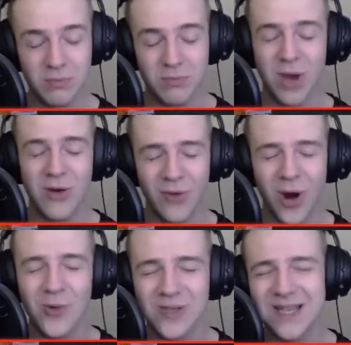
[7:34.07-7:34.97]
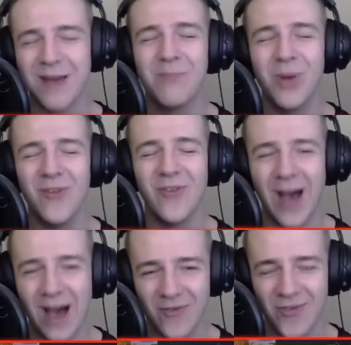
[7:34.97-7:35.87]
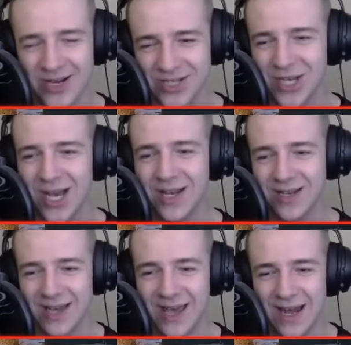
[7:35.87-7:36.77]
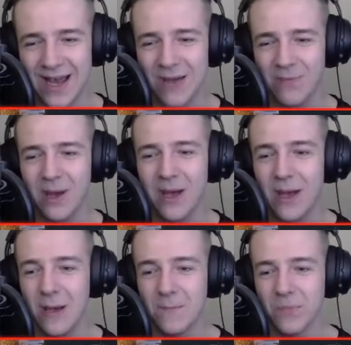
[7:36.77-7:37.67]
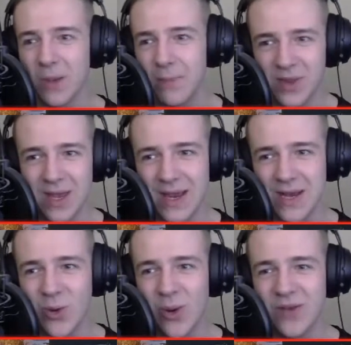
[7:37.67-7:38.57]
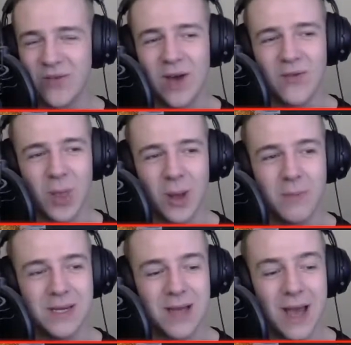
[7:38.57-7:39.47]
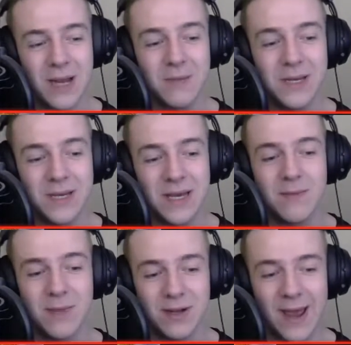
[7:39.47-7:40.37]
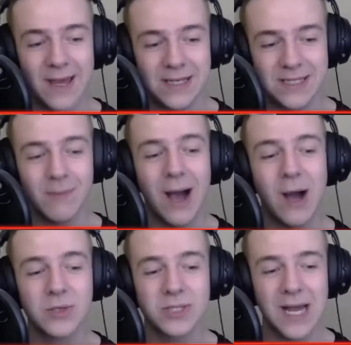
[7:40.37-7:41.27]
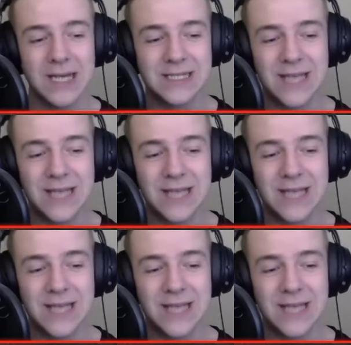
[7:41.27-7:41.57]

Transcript: rolls above average to kill him, but the E25 on the enemy team takes him out. So that is